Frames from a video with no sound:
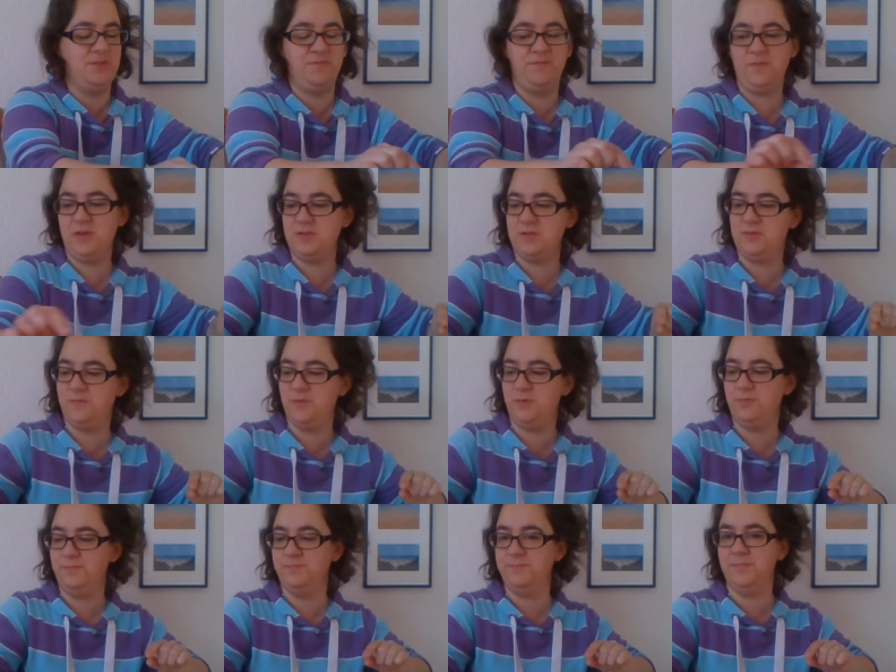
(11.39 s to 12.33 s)
First of
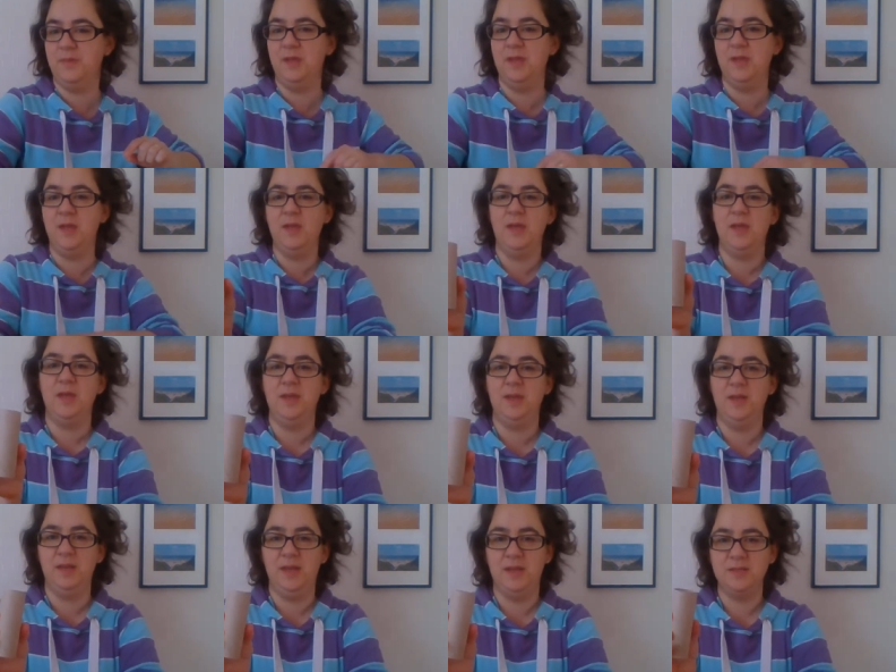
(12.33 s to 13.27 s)
all,
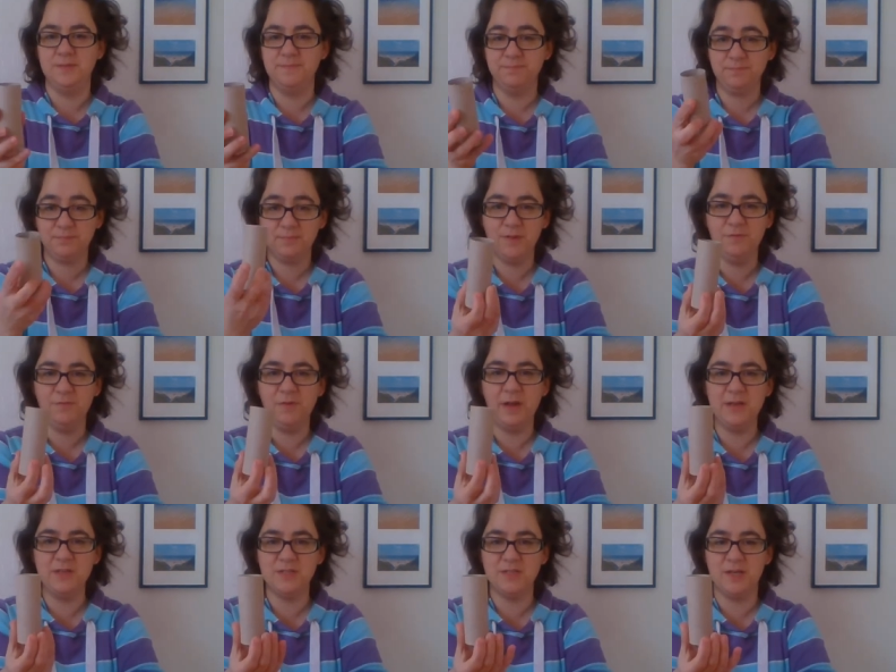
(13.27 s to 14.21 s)
you need to
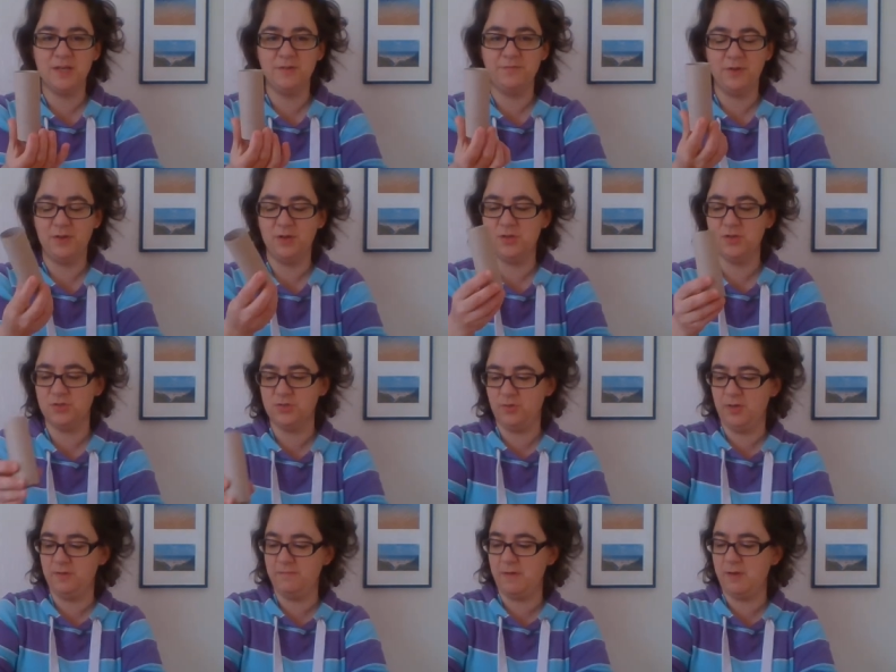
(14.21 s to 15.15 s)
find yourself a
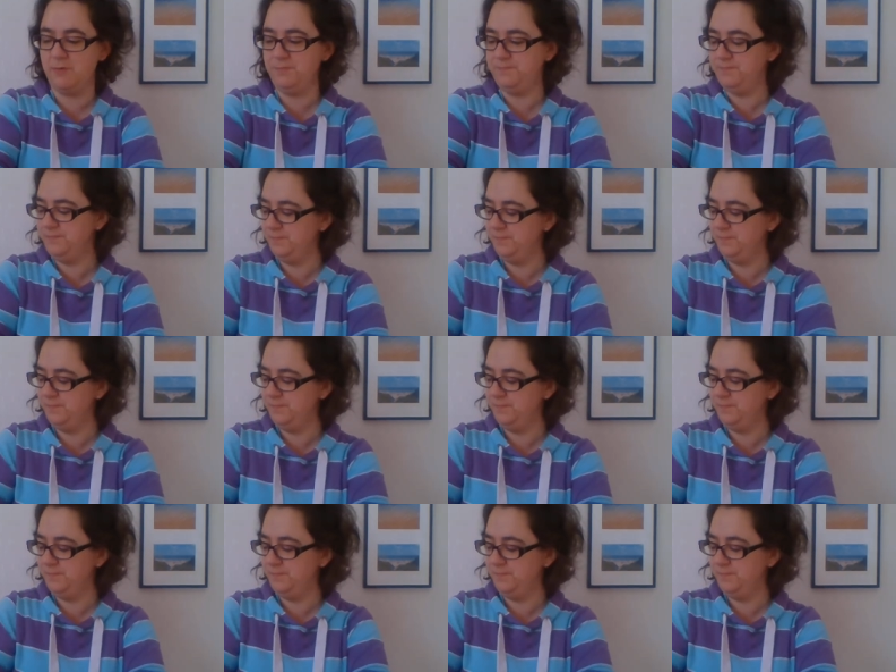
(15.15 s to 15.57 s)
toilet roll,